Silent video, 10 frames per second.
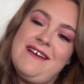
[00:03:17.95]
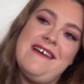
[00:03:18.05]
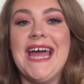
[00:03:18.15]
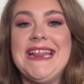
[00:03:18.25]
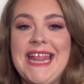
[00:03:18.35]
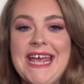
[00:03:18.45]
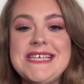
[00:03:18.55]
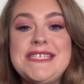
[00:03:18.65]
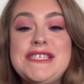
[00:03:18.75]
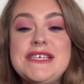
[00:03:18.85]
And
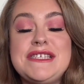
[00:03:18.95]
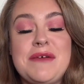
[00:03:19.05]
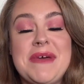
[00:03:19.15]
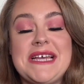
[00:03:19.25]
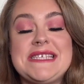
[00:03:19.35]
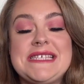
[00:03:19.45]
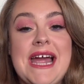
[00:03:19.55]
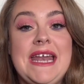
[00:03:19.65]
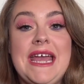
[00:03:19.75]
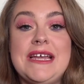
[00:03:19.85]
this, to some
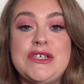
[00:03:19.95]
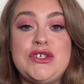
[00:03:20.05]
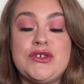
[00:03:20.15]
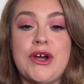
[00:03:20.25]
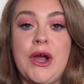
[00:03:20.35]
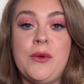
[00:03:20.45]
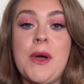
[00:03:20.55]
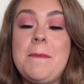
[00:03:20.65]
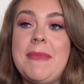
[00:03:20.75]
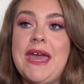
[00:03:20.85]
extent, is true.
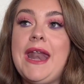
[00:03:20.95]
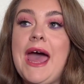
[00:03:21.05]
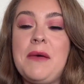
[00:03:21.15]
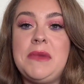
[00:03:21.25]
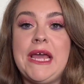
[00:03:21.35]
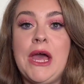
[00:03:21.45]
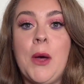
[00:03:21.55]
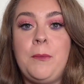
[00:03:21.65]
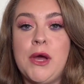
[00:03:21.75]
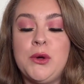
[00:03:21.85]
Me and Emily are
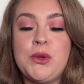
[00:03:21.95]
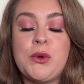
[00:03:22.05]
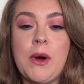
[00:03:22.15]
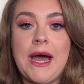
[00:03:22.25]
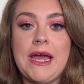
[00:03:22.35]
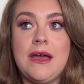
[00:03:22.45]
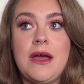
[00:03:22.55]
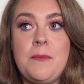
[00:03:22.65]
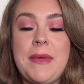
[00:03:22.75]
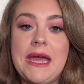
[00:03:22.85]
both quite
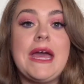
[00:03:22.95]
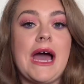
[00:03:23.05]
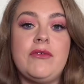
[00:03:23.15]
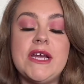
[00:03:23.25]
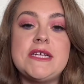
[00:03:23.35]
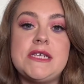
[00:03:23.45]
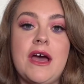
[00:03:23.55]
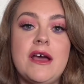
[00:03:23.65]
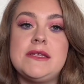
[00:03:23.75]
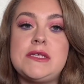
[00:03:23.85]
big
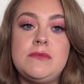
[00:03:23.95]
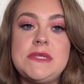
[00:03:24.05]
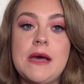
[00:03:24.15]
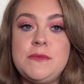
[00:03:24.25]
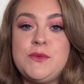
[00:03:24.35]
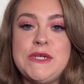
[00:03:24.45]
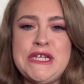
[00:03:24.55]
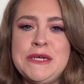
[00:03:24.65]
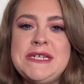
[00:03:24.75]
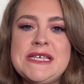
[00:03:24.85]
characters. Sometimes we
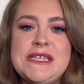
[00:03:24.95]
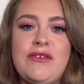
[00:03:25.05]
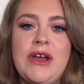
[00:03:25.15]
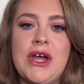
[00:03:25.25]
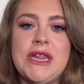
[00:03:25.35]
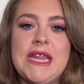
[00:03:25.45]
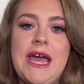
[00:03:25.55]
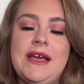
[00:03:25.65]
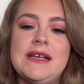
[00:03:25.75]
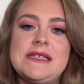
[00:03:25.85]
do disagree on
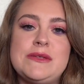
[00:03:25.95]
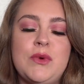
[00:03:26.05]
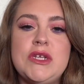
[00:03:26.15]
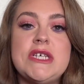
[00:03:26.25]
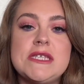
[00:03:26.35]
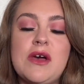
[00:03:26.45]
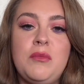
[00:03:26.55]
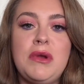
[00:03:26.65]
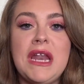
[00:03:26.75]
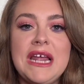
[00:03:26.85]
things, which is
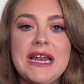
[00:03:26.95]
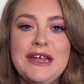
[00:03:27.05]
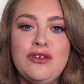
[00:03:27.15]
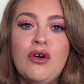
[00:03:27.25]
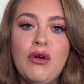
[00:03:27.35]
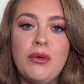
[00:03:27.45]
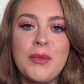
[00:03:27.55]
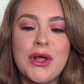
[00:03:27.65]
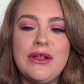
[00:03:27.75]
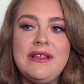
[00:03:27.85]
completely
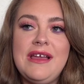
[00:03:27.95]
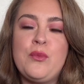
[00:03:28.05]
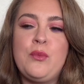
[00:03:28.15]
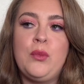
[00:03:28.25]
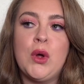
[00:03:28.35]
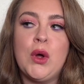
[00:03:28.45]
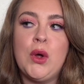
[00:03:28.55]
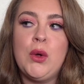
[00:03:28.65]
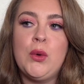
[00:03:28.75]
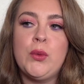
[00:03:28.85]
normal. But
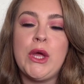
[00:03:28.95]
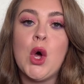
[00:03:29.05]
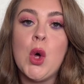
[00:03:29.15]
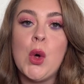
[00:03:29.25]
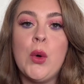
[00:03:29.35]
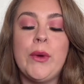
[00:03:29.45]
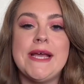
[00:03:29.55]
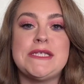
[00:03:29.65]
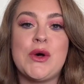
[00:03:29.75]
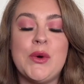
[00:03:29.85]
we
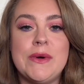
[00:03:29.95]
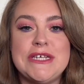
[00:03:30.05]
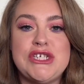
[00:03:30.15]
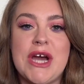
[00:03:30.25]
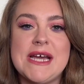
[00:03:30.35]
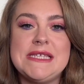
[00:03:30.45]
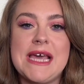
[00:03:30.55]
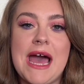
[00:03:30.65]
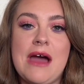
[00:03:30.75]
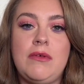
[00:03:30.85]
always, always try to
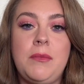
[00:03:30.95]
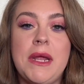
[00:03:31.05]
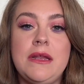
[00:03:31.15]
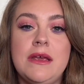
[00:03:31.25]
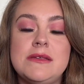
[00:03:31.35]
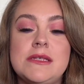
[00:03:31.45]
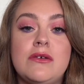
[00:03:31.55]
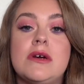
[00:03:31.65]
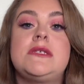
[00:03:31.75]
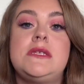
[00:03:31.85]
get our opinions
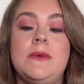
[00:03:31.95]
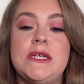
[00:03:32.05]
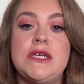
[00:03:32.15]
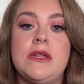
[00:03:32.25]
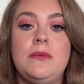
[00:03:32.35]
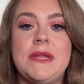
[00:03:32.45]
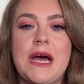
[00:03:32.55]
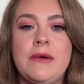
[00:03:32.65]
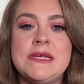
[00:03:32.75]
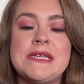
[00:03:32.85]
across to each other
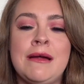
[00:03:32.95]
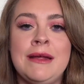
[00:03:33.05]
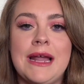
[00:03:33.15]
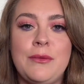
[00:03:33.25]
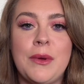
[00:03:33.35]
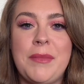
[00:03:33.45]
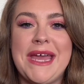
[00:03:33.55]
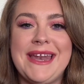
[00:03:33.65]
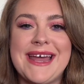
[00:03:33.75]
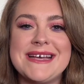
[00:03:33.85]
without it sounding like we're
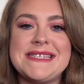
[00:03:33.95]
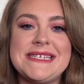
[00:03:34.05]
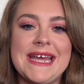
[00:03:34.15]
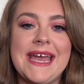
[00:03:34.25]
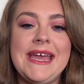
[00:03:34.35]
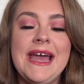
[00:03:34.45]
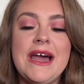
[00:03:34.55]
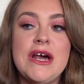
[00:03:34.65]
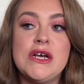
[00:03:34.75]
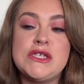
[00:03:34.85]
being nasty.
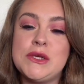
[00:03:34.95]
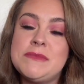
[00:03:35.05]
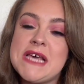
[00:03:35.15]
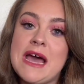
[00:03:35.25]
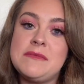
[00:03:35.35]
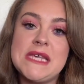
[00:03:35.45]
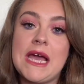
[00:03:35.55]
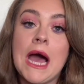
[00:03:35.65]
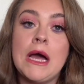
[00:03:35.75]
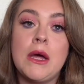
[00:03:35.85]
Sometimes it
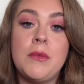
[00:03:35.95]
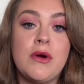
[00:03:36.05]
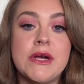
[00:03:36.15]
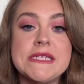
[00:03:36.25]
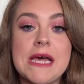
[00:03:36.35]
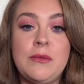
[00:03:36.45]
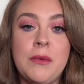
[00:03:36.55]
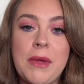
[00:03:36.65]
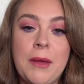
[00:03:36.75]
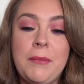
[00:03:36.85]
can come across like we're
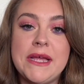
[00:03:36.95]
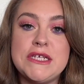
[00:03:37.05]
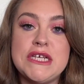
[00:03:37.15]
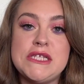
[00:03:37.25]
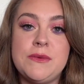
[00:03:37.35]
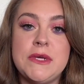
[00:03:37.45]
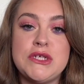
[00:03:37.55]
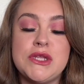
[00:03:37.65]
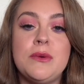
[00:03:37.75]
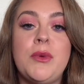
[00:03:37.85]
being bitchy to each
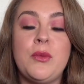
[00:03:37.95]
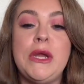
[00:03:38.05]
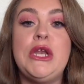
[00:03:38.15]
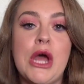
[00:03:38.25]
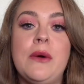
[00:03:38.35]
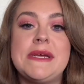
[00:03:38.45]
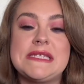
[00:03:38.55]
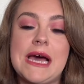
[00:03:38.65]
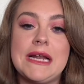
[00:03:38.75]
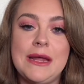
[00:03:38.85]
other, but we know
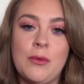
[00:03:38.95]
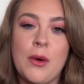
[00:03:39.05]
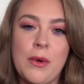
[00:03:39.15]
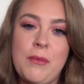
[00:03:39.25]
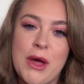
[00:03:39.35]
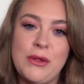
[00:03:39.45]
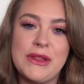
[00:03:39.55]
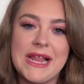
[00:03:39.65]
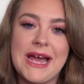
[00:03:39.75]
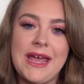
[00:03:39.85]
exactly what we're both
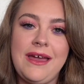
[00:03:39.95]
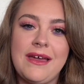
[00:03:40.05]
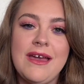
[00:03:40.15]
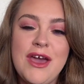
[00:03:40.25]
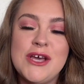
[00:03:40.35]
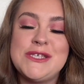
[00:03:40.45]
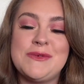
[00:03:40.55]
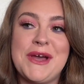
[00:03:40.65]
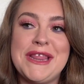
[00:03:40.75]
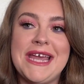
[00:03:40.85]
like. So
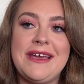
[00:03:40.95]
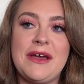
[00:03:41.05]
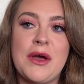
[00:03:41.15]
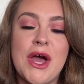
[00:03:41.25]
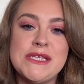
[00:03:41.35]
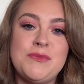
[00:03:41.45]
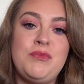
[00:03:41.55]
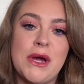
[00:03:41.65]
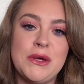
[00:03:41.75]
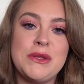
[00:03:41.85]
I think us
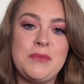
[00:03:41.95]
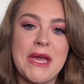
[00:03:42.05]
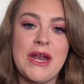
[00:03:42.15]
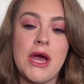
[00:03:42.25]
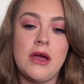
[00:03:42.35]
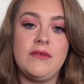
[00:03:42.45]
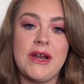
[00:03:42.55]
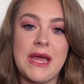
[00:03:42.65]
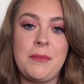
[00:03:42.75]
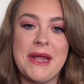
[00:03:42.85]
both being
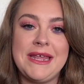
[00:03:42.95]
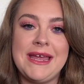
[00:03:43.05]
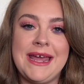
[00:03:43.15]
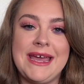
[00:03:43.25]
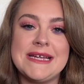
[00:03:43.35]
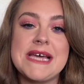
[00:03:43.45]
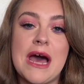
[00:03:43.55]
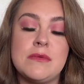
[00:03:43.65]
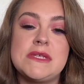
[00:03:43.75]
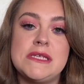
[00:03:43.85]
overly opinionated
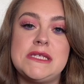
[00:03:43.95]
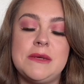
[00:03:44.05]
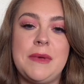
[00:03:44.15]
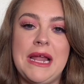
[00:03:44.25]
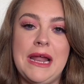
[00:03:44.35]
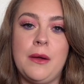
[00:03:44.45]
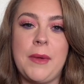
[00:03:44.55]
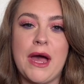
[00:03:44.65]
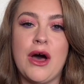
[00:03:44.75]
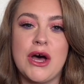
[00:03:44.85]
helps us to be a little
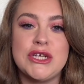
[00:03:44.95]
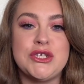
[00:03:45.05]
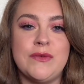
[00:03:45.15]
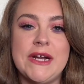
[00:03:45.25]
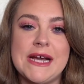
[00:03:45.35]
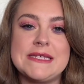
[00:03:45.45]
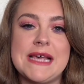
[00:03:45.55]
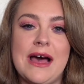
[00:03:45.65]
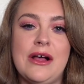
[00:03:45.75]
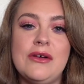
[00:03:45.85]
bit harsher on
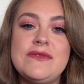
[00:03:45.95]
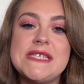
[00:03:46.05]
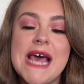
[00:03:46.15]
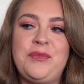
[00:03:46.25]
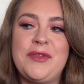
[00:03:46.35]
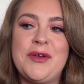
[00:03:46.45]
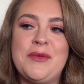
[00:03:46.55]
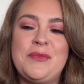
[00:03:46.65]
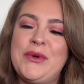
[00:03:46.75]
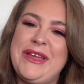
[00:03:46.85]
ourselves.
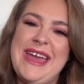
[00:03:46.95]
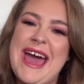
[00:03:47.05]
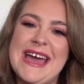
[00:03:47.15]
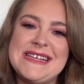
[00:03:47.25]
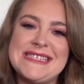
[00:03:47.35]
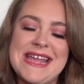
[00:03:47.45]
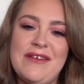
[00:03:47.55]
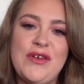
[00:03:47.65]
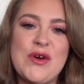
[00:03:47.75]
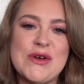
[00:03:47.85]
But yeah, it's
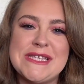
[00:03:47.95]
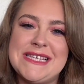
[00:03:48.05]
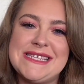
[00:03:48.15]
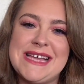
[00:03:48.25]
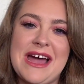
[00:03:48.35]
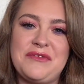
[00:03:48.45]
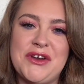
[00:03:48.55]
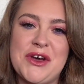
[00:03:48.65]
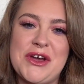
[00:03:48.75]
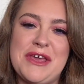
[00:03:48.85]
never caused us to have an
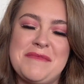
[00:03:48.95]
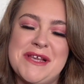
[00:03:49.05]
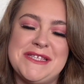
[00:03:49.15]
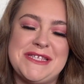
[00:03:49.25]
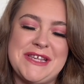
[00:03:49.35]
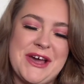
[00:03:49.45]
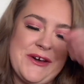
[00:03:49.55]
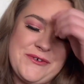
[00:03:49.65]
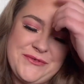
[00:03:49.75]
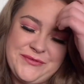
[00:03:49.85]
argument,
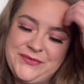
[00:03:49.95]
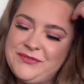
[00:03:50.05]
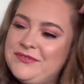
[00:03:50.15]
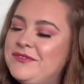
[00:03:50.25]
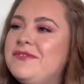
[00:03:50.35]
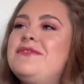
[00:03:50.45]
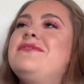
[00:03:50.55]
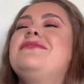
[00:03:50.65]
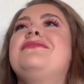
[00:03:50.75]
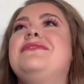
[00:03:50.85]
so
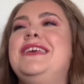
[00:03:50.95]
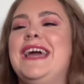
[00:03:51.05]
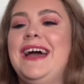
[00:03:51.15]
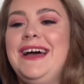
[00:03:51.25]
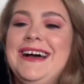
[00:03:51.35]
yeah.